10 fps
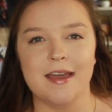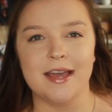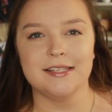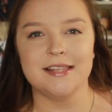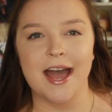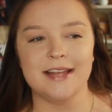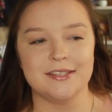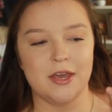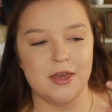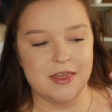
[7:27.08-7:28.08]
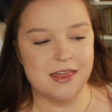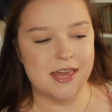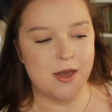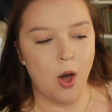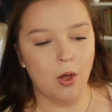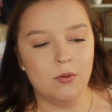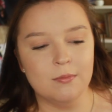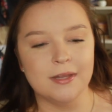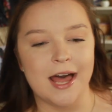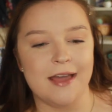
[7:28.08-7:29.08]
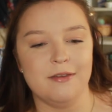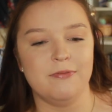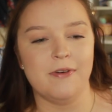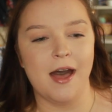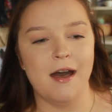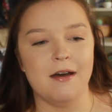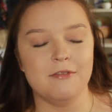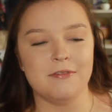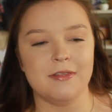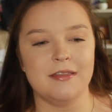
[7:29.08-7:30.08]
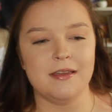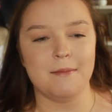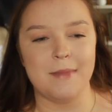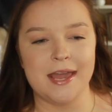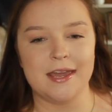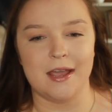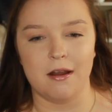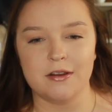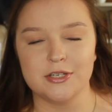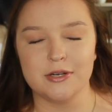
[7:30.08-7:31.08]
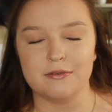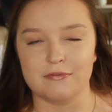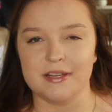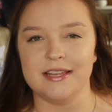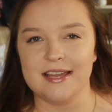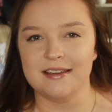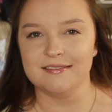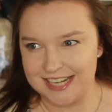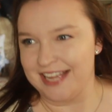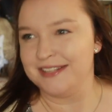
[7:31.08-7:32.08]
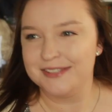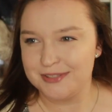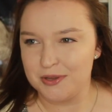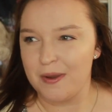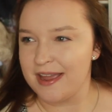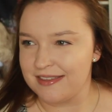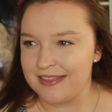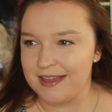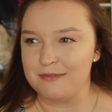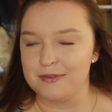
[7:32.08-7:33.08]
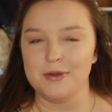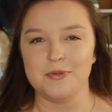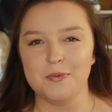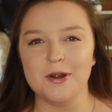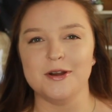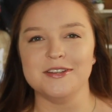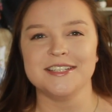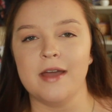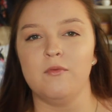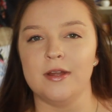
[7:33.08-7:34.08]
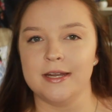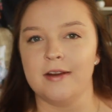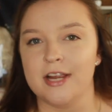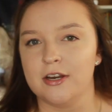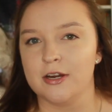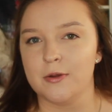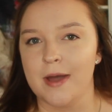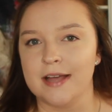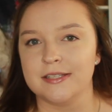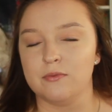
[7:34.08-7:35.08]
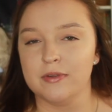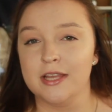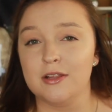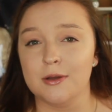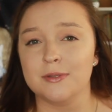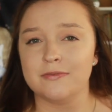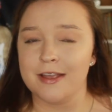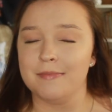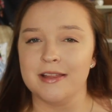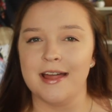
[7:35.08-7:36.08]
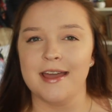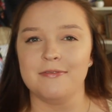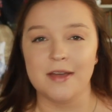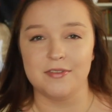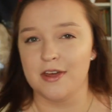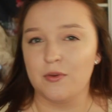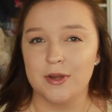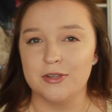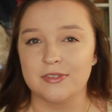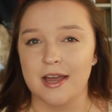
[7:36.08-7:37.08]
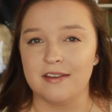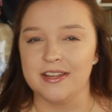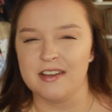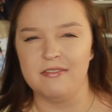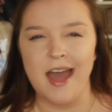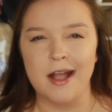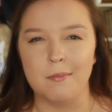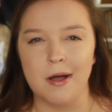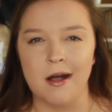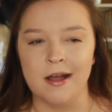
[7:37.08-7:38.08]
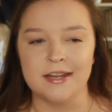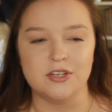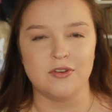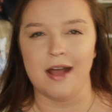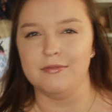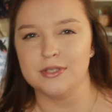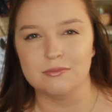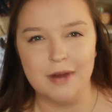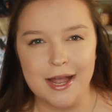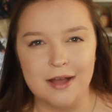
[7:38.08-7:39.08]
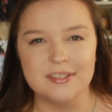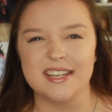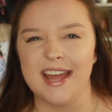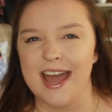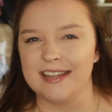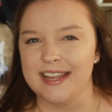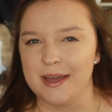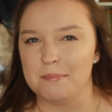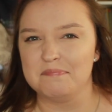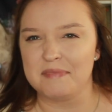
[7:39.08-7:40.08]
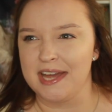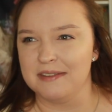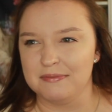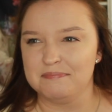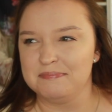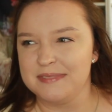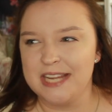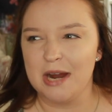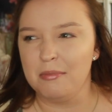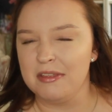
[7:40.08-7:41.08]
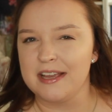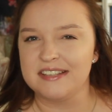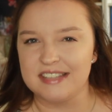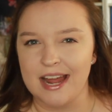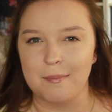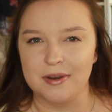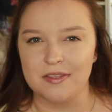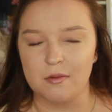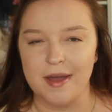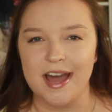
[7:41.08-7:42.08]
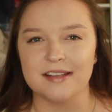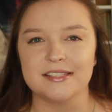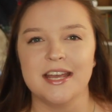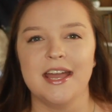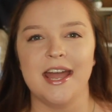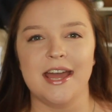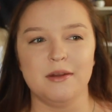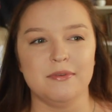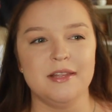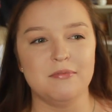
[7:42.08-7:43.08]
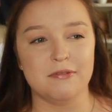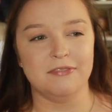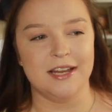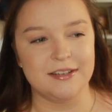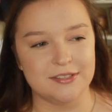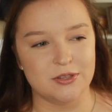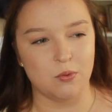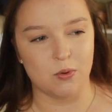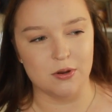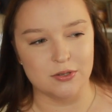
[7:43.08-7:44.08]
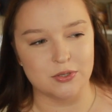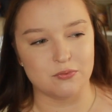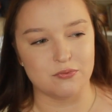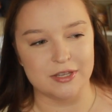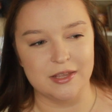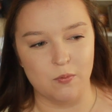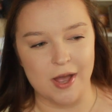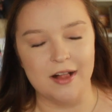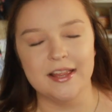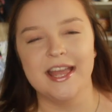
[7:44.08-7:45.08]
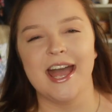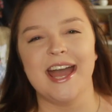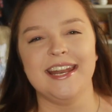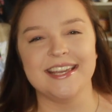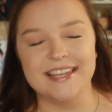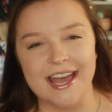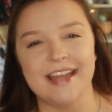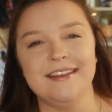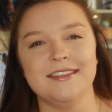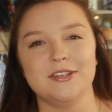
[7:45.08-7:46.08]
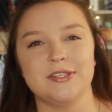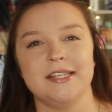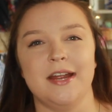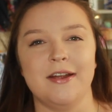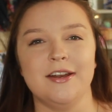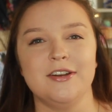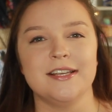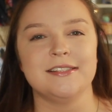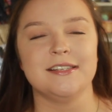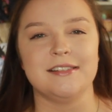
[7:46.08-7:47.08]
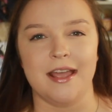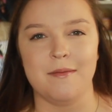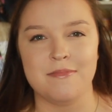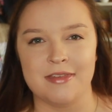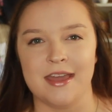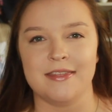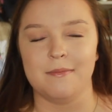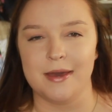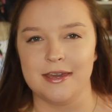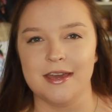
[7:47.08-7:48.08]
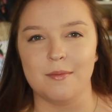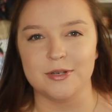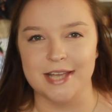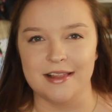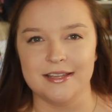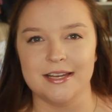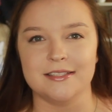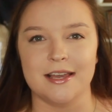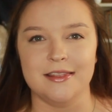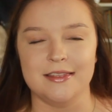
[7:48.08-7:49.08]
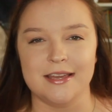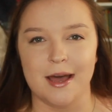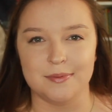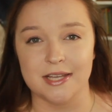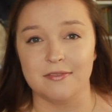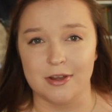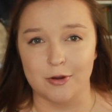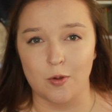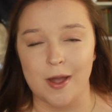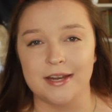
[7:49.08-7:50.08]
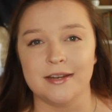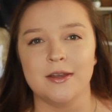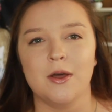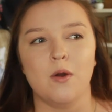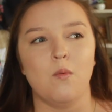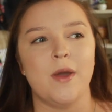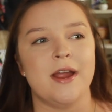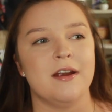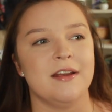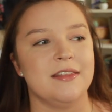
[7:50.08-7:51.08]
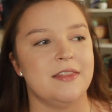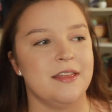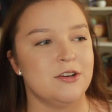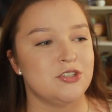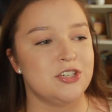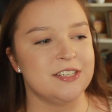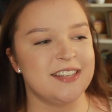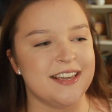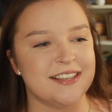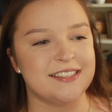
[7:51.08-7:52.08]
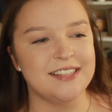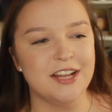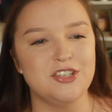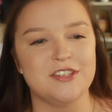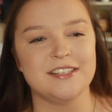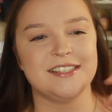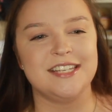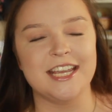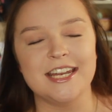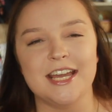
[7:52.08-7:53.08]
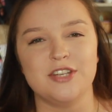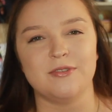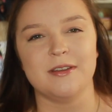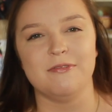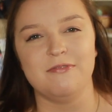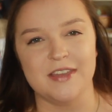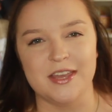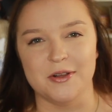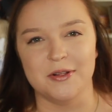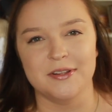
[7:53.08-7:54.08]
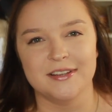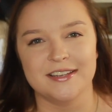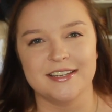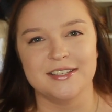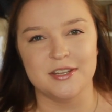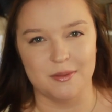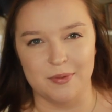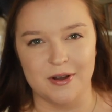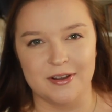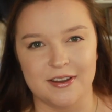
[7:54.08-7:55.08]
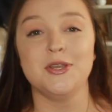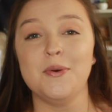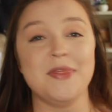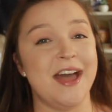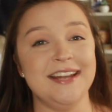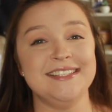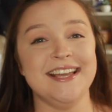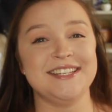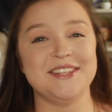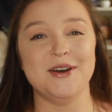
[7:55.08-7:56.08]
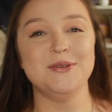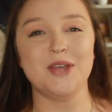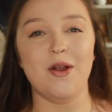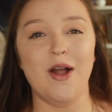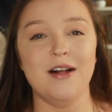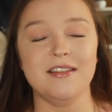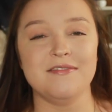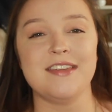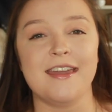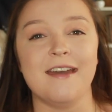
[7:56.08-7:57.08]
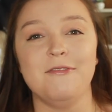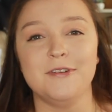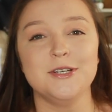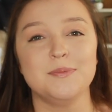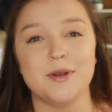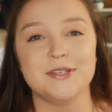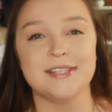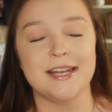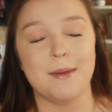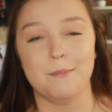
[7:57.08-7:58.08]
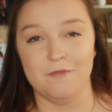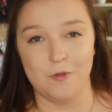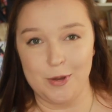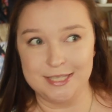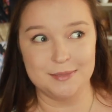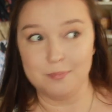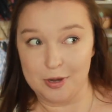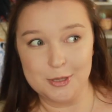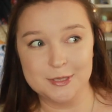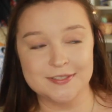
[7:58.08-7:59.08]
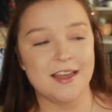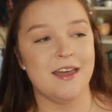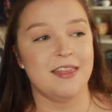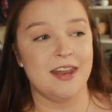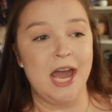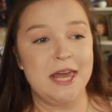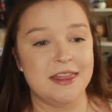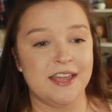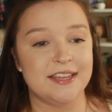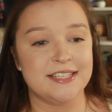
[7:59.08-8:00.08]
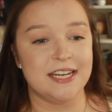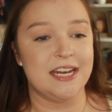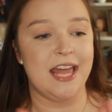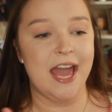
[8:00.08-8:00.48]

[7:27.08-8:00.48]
is that the home life of the main character really tints the way that they view the world. We have one narrator who has a really close family life. We have another one who's kind of like a vagabond and travels around and had like a kind of terrible things that happened in their past, and it really reflects the world really well. And again, this narrator does the same thing that Becky Albertalli does in The Upside of Unrequited, where there's just like such this teenagery feel to the book. So that is it. Those are all of the first person voice books that I think did an